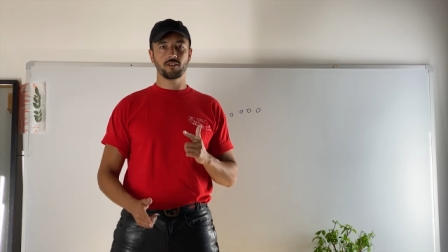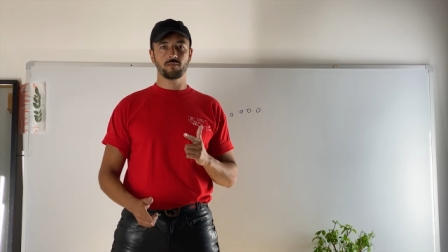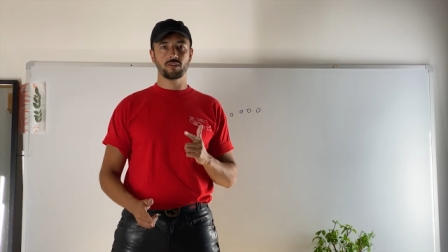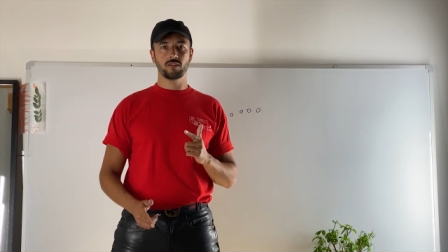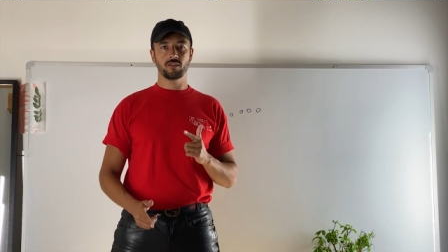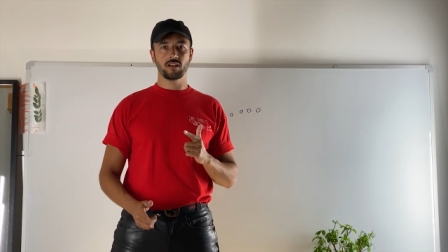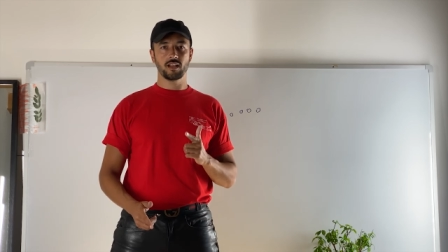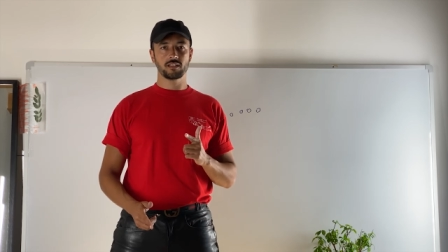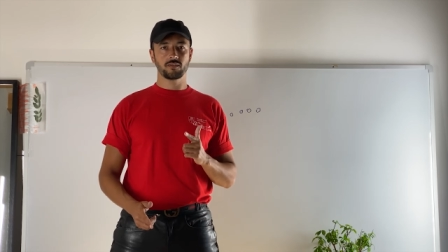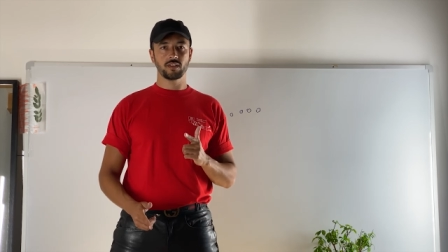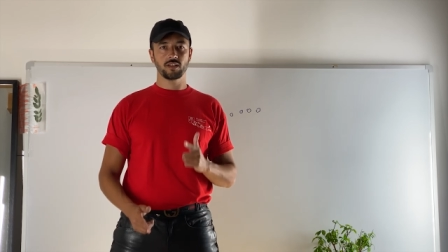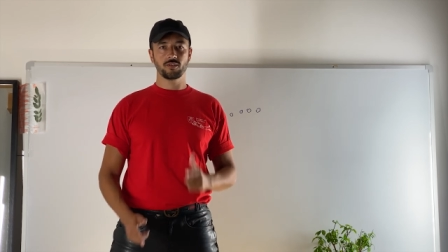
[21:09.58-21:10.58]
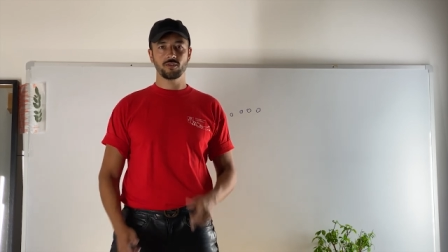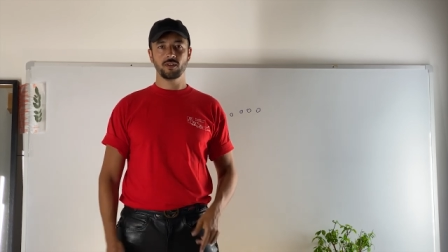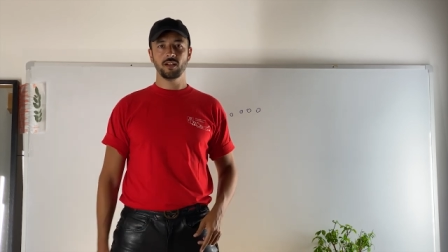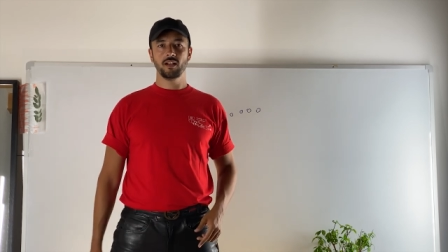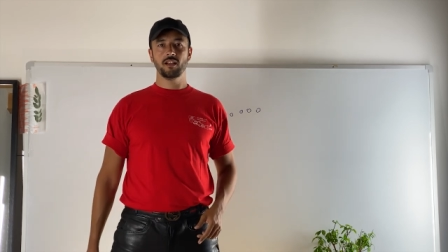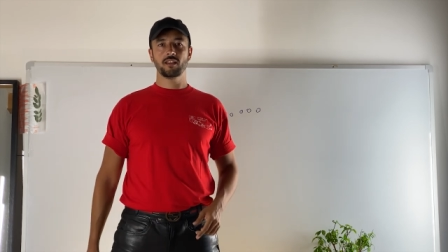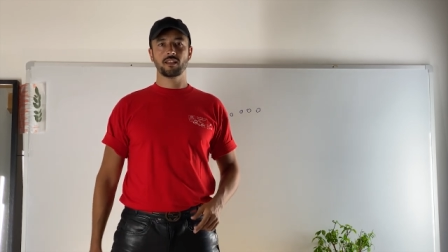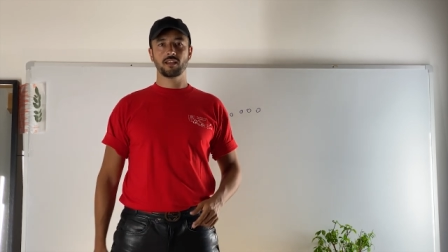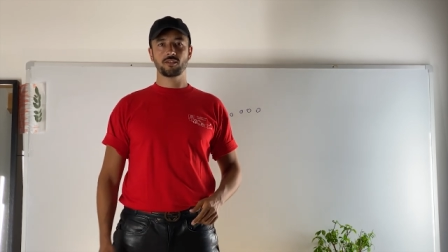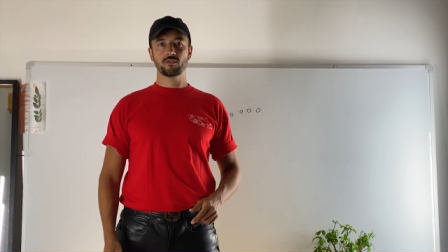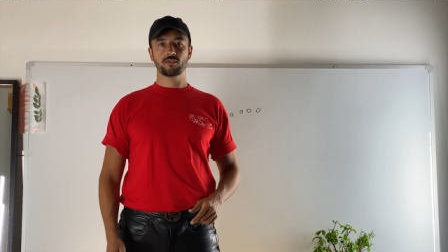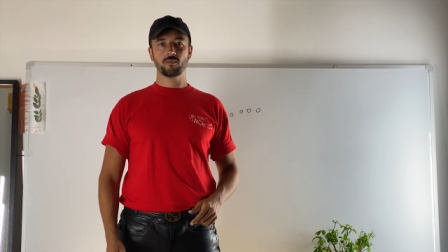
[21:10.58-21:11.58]
gonna be the last video.
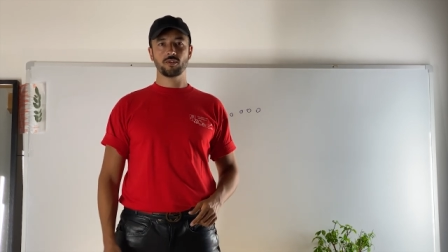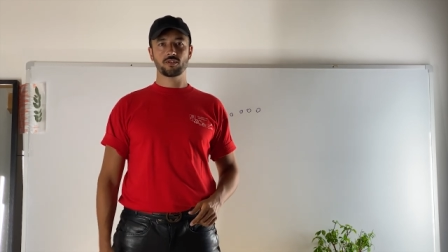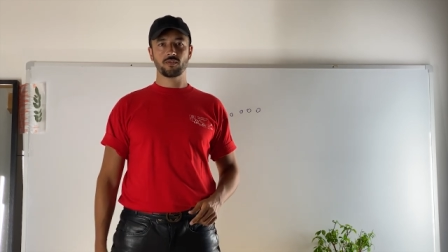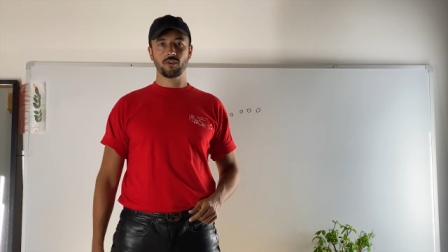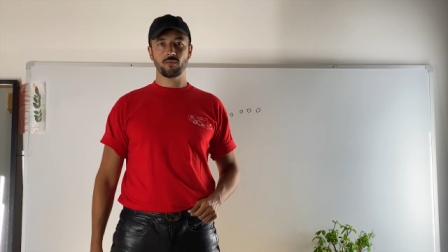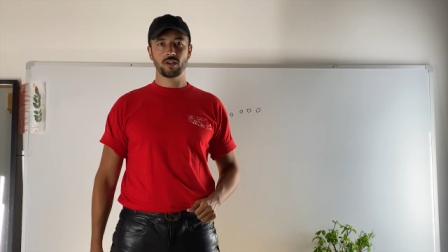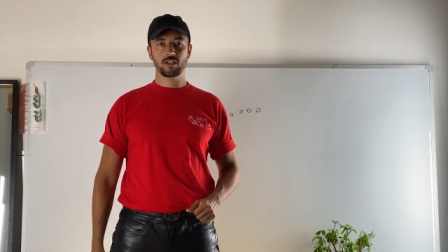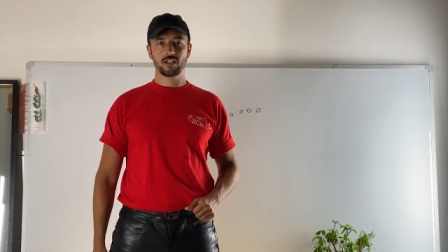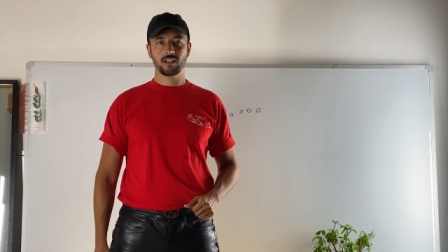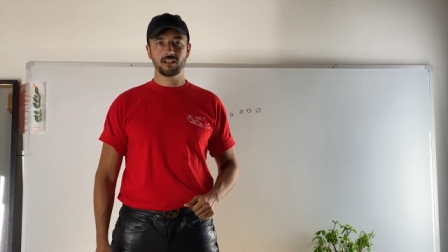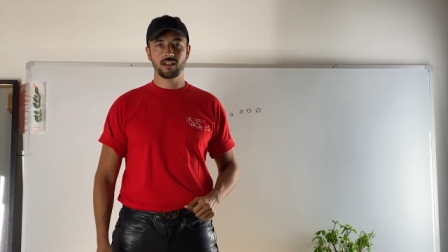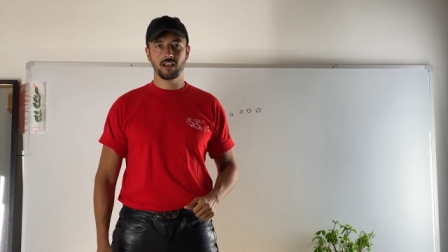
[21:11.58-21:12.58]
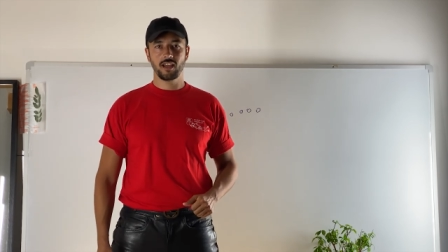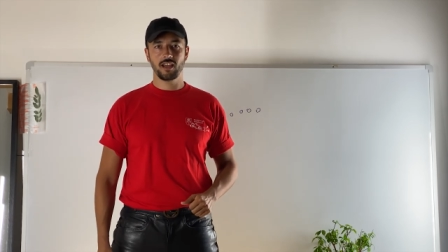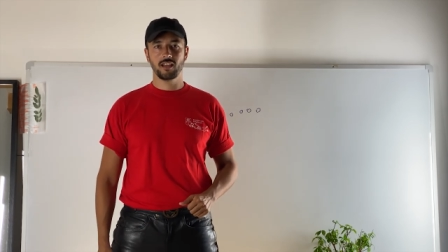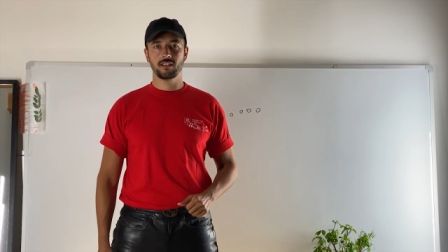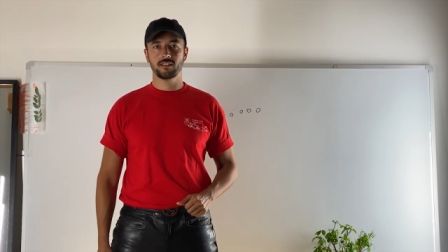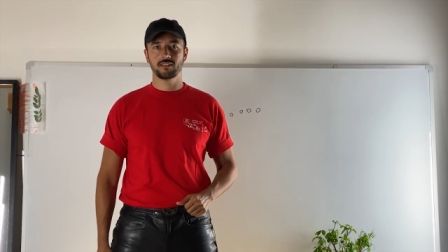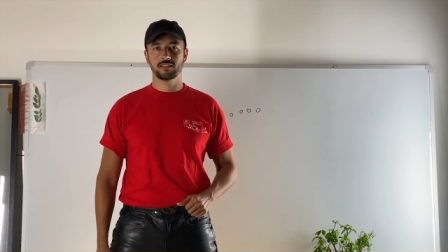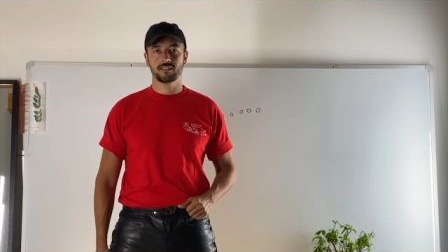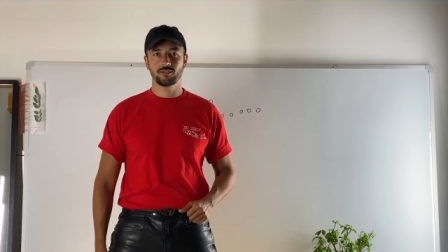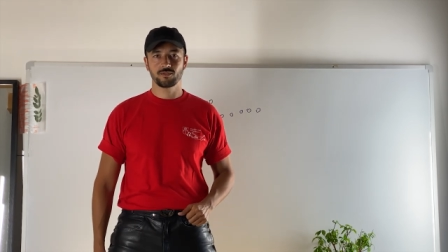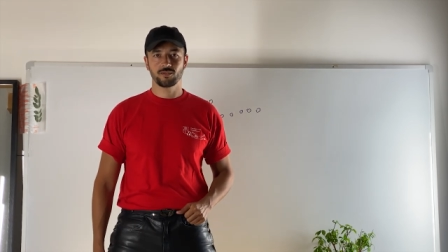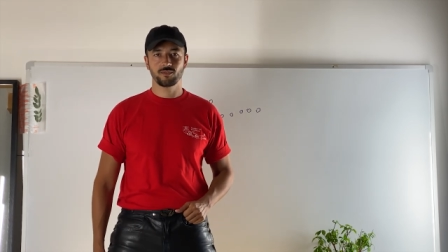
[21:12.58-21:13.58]
Thank you so much for watching and
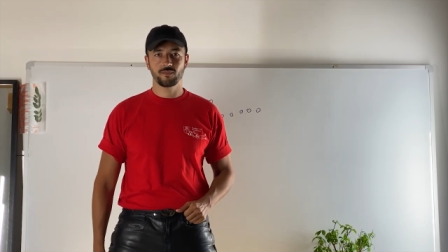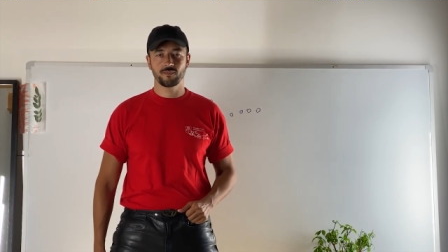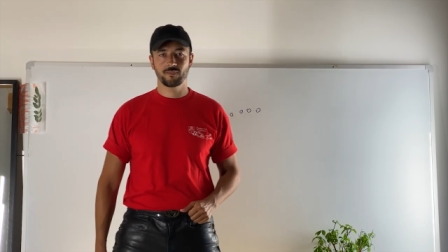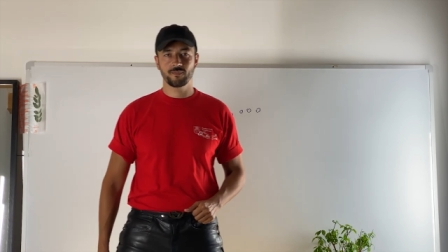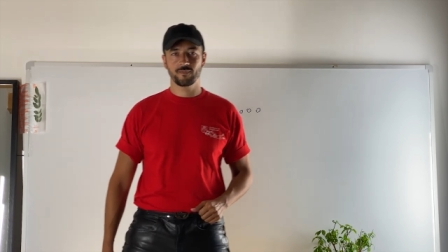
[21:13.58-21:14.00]
see you soon.